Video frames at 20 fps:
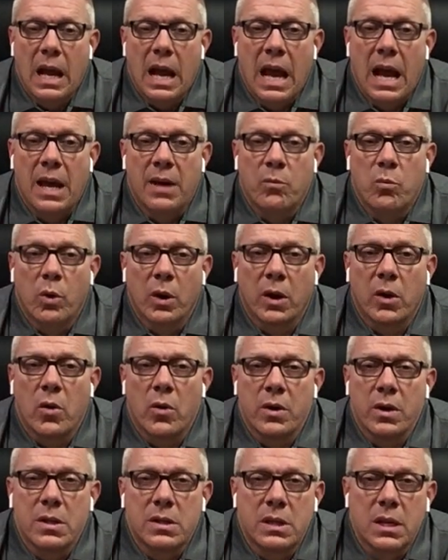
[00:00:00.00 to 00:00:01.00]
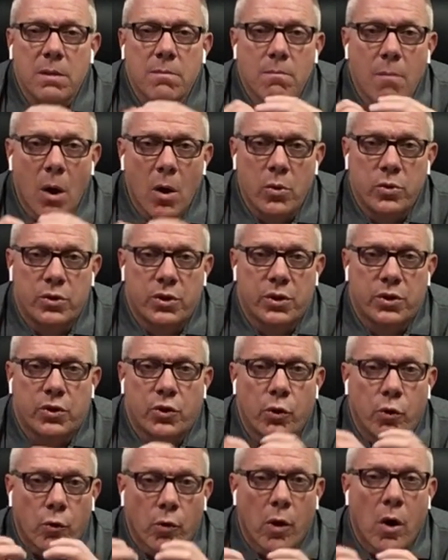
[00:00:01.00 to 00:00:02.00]
And we're going to see Moses
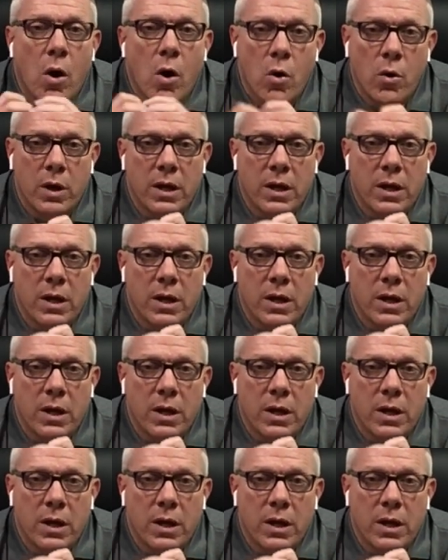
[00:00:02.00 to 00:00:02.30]
grow